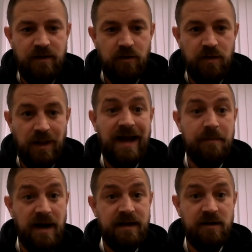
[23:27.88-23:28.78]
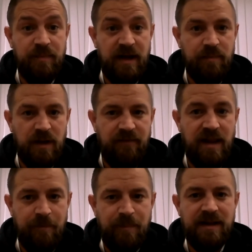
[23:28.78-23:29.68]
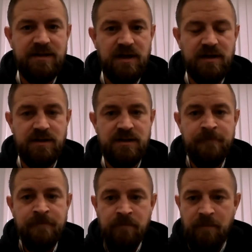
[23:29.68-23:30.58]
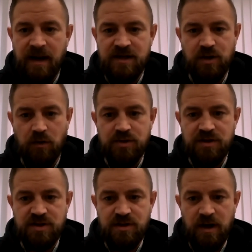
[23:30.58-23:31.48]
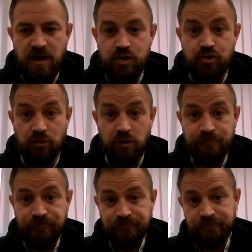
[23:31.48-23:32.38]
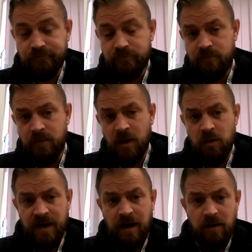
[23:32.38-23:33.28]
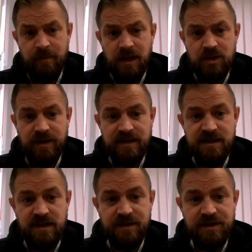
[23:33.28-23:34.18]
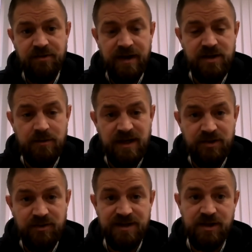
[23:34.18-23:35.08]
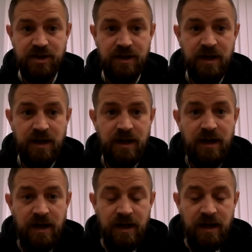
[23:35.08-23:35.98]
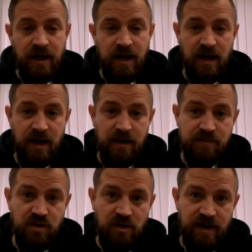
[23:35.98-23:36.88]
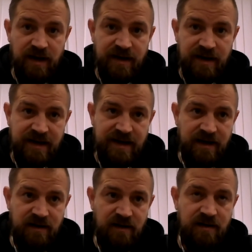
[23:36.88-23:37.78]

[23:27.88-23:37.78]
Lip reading: like-minded people, having that banter, because many soldiers struggle coming out of the military into Civvy Street in terms of that transition. Sure. So it kind of